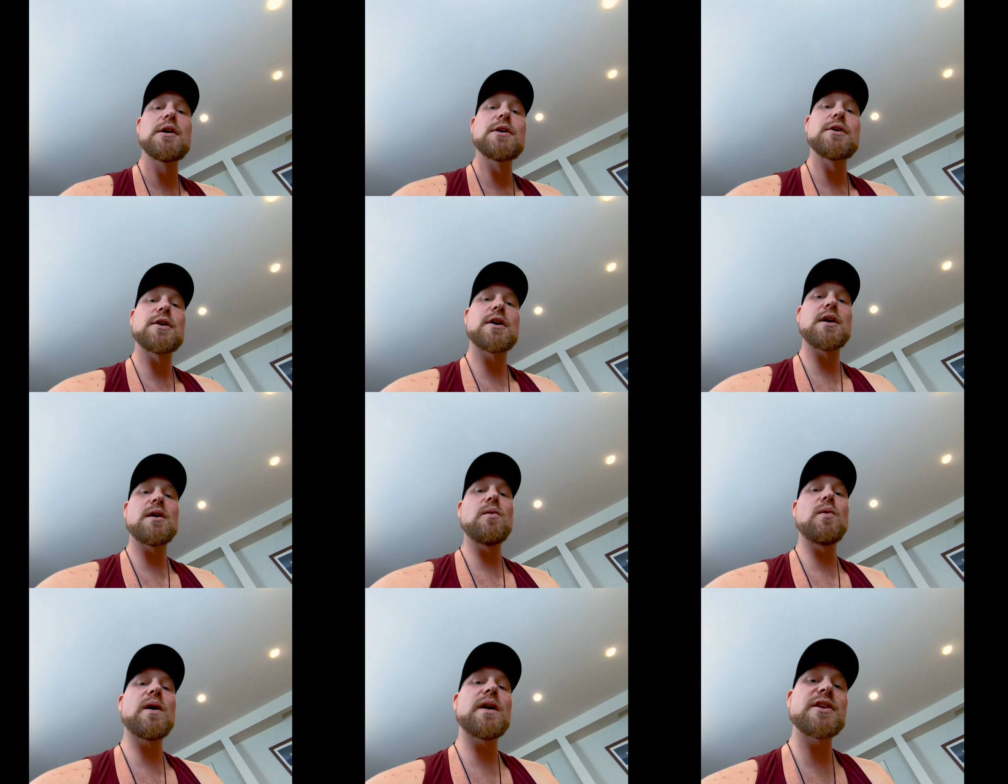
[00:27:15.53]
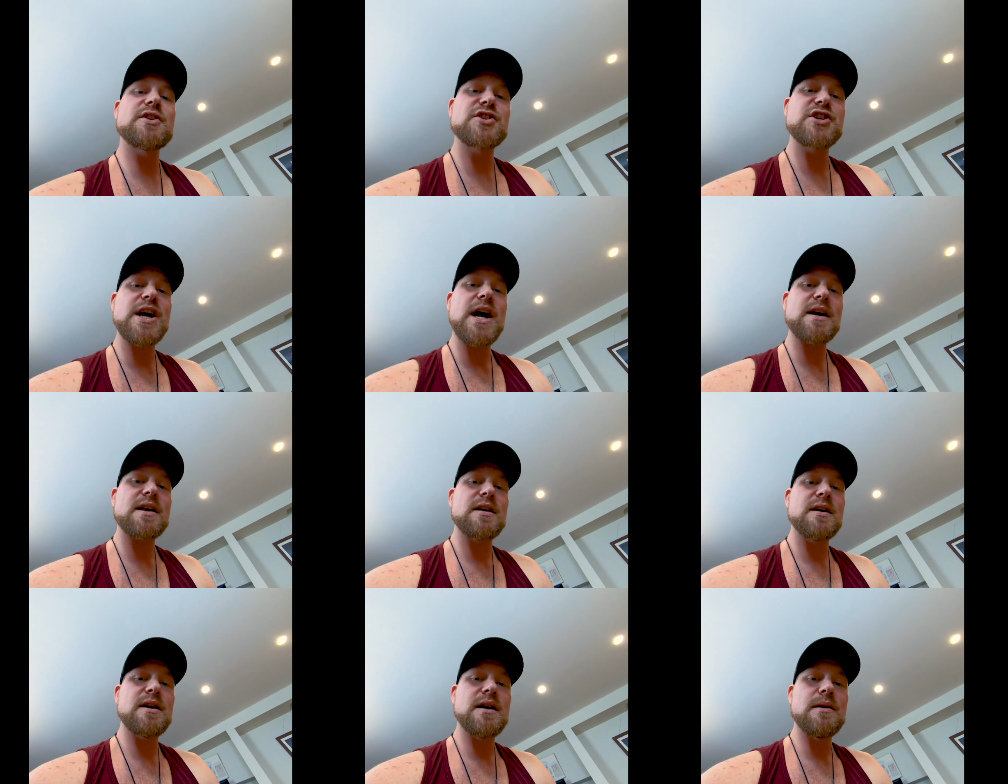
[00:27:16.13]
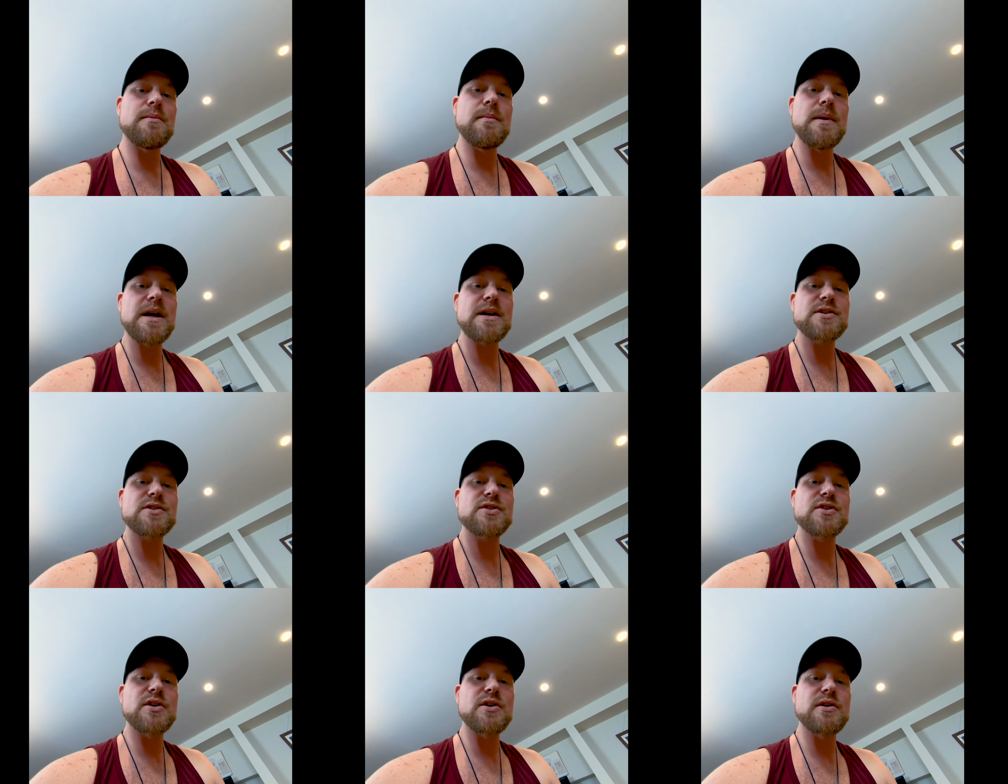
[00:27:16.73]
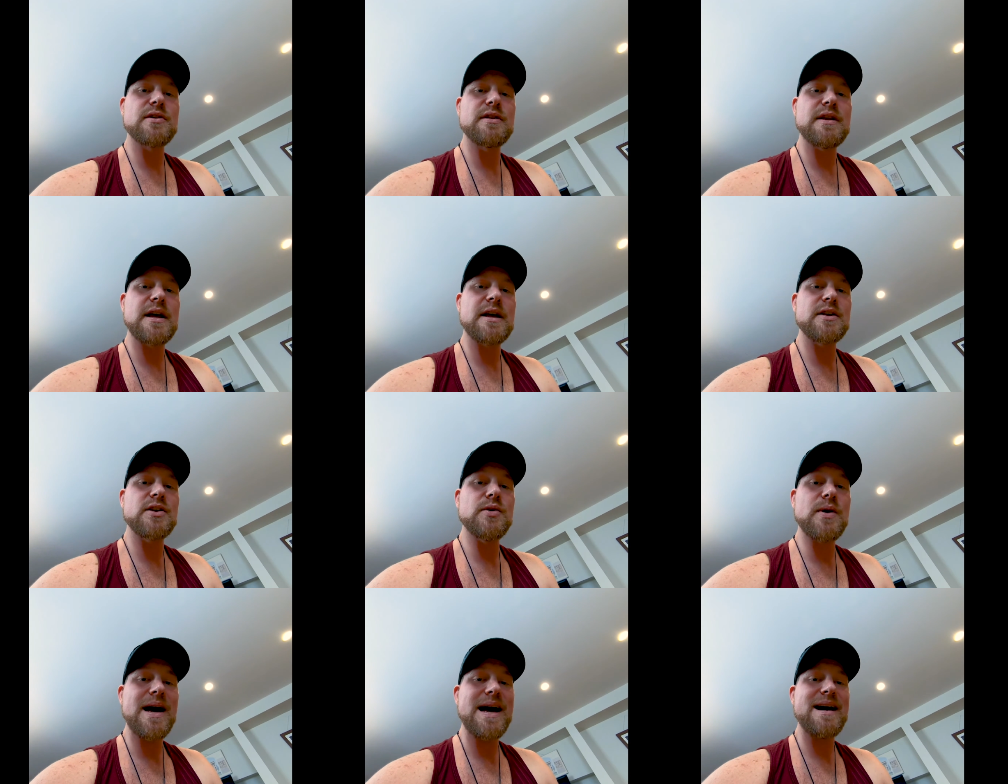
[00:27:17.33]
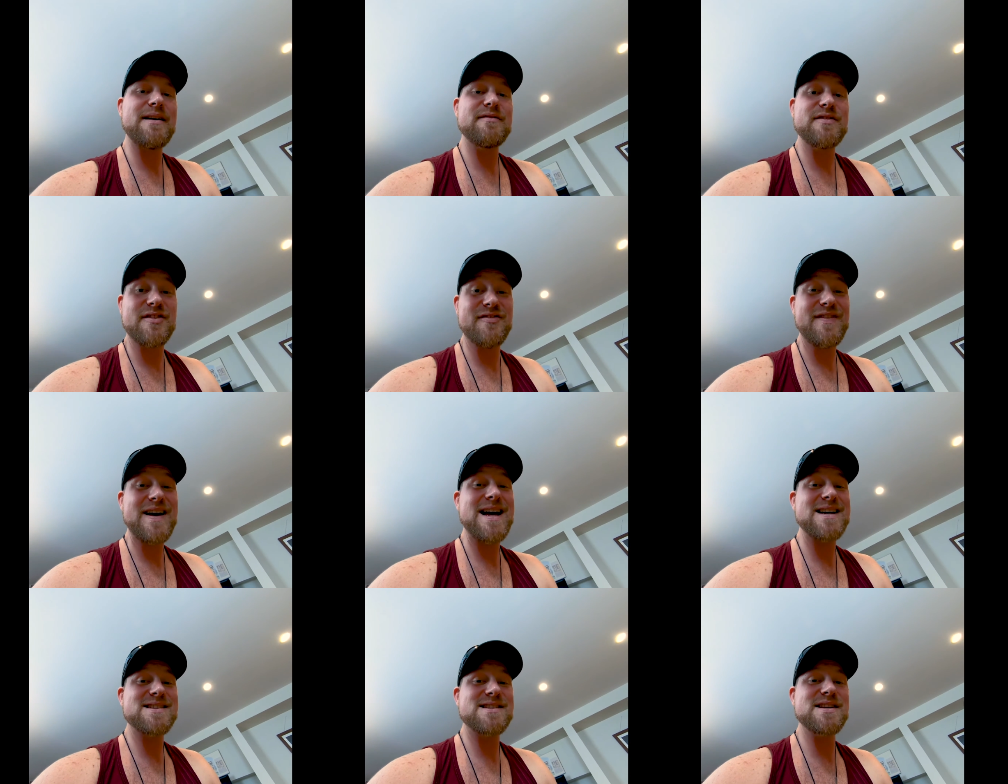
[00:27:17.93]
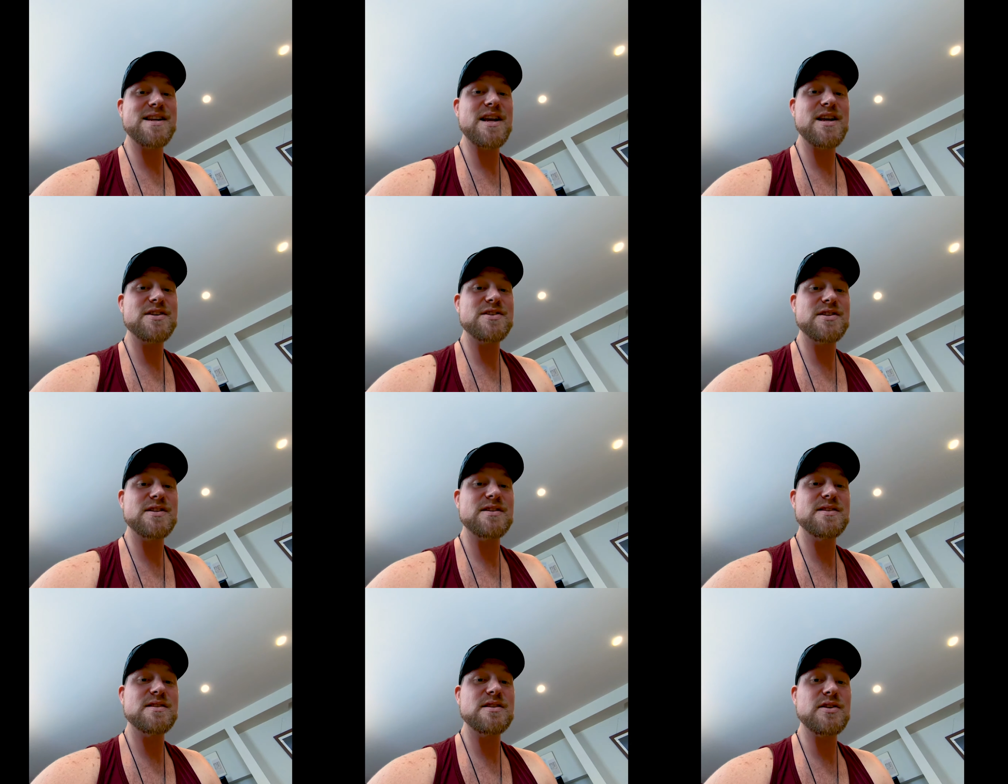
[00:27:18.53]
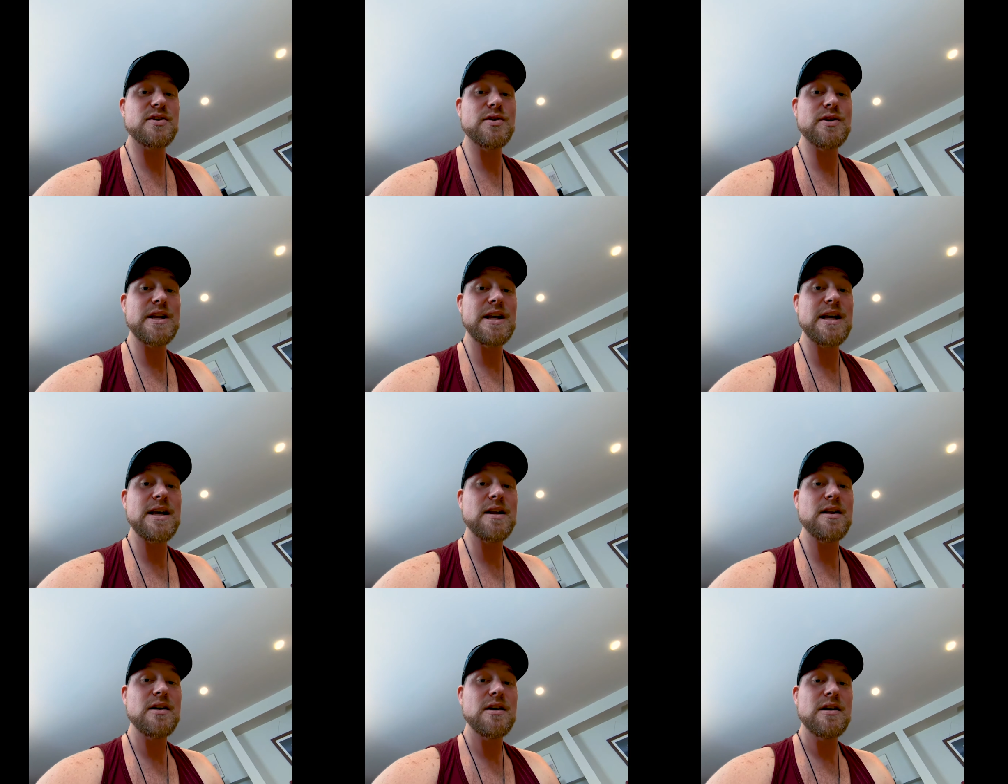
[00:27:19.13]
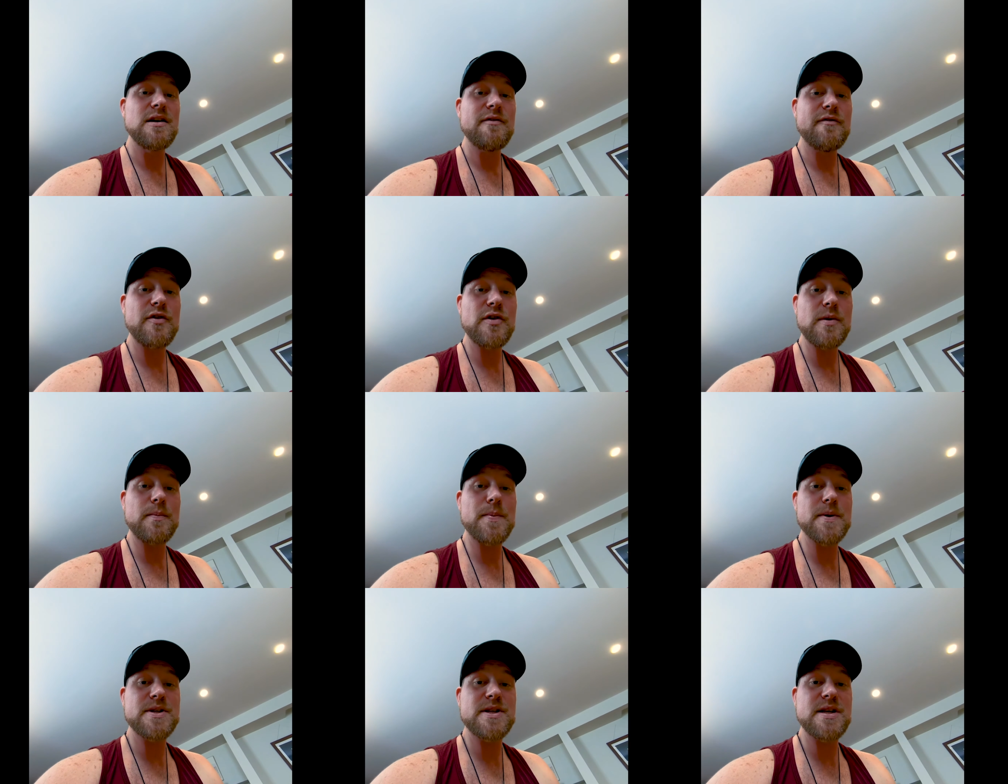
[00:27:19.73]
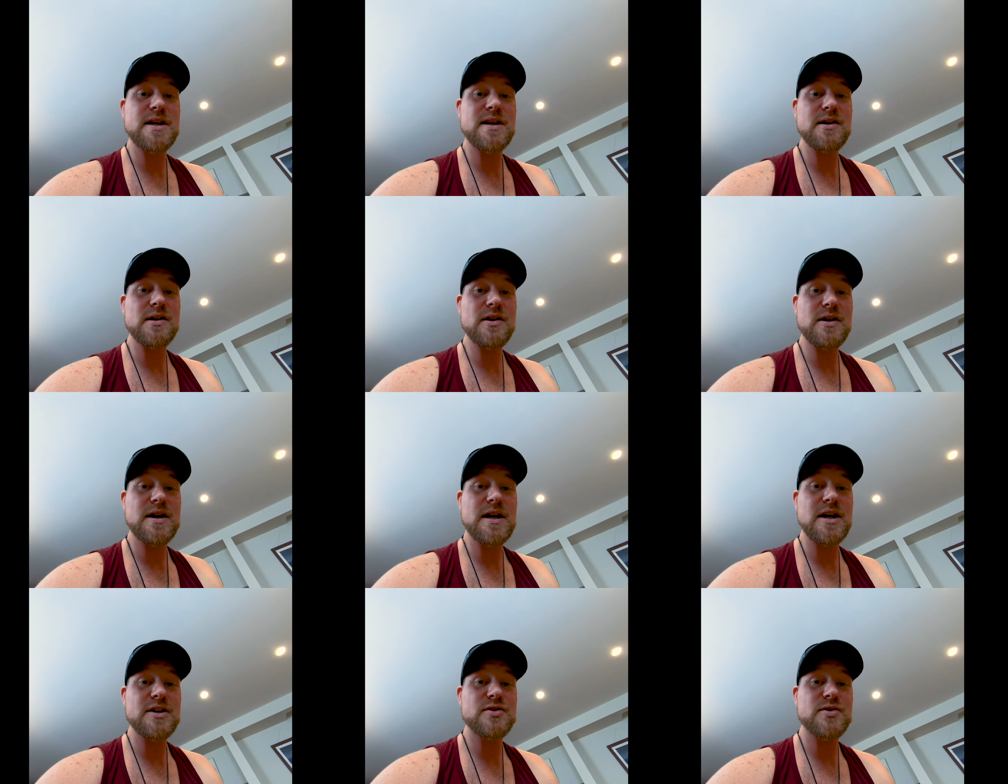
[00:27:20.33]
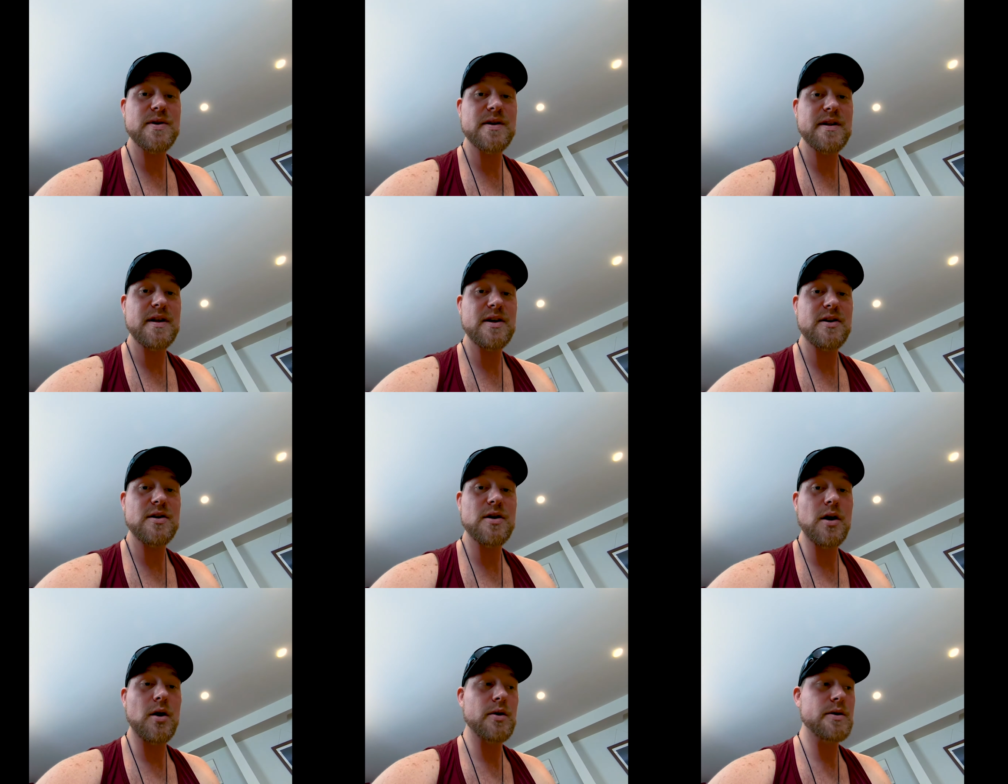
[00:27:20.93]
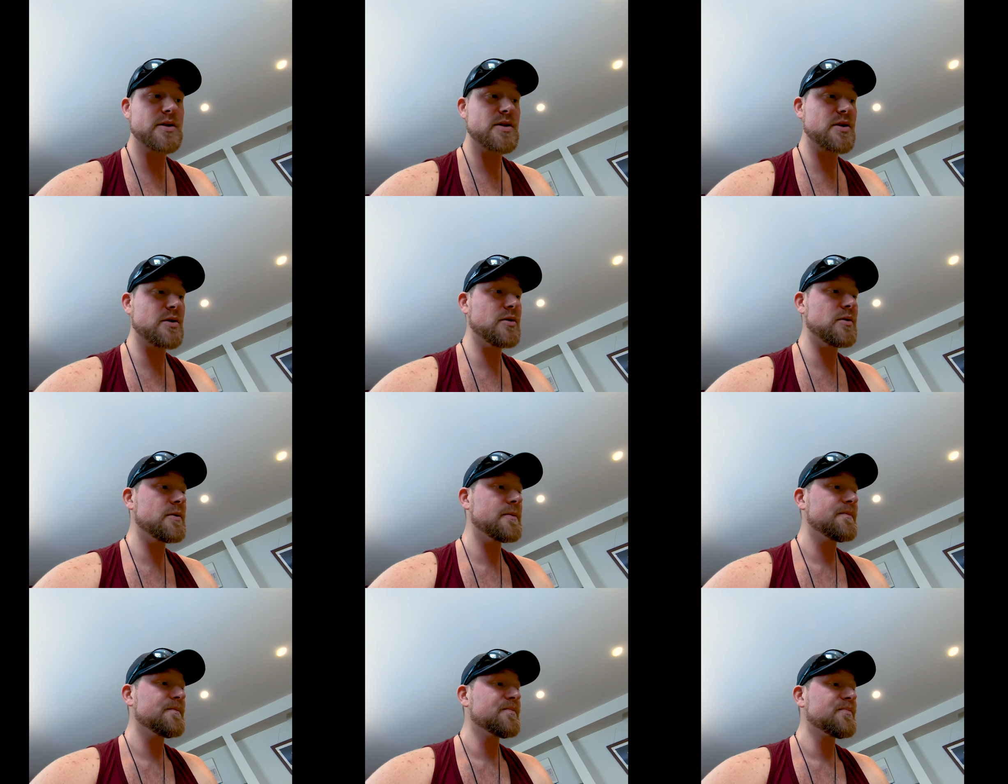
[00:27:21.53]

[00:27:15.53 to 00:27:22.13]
you're going to want to check and make sure that you have the vaccinations you need for the particular country that you're going to.